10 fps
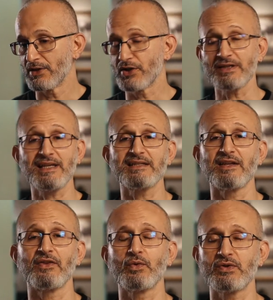Just as
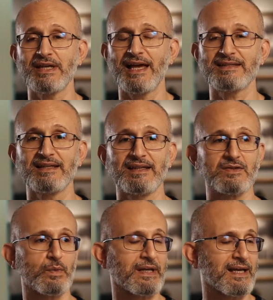enthusiastic
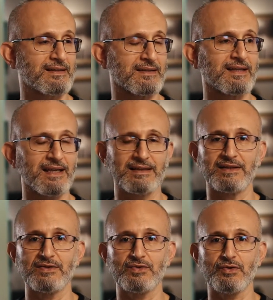as we get to take
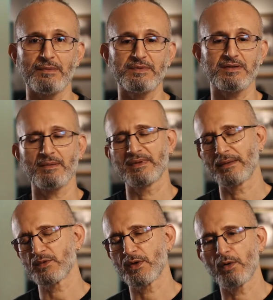these trips,
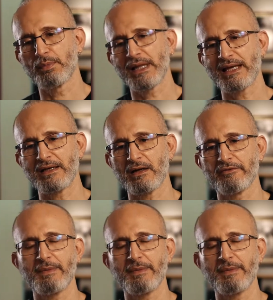sometimes we don't plan enough.